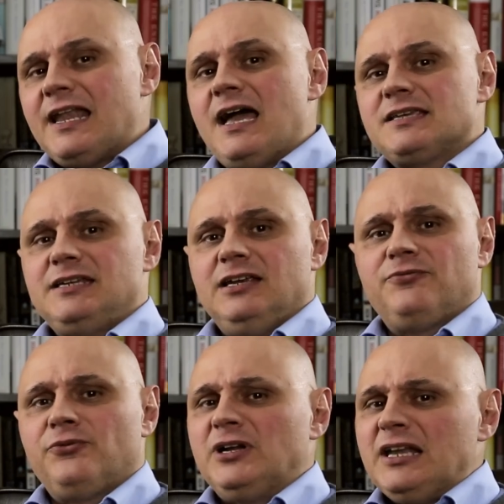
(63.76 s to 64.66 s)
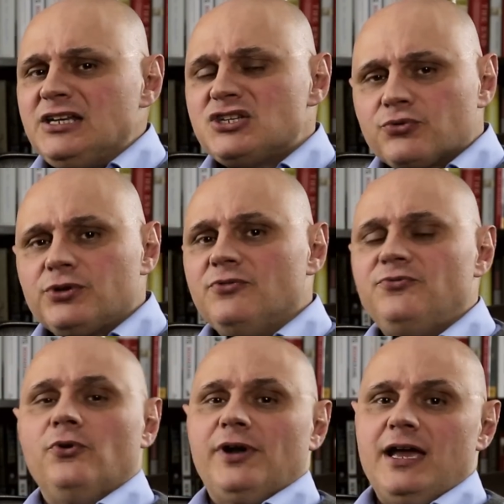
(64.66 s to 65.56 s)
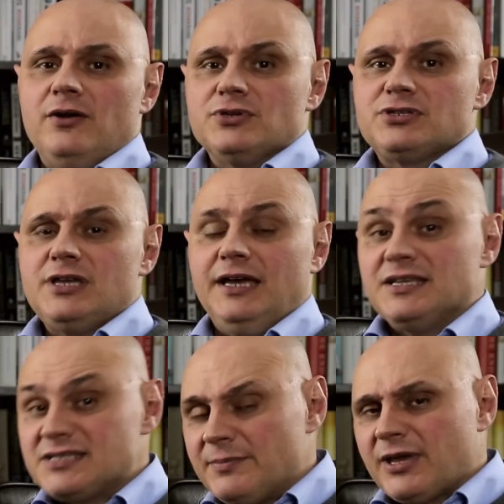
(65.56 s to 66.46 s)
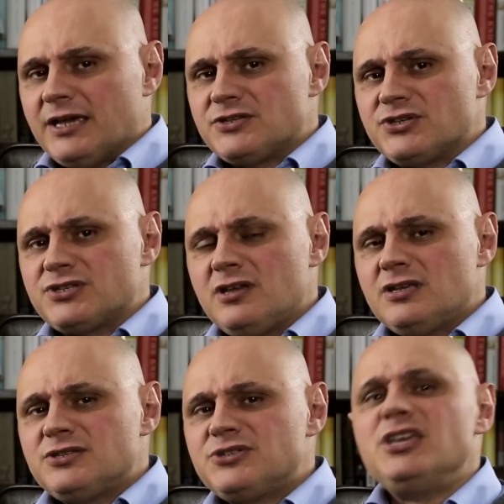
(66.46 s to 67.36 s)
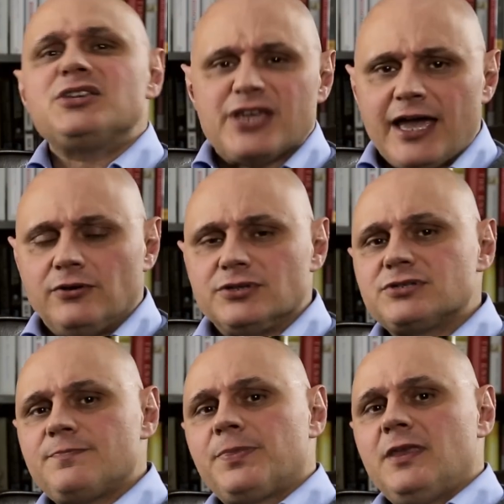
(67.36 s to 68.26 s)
lasting for at least 3 or 4 hours, and in some cases 6 hours.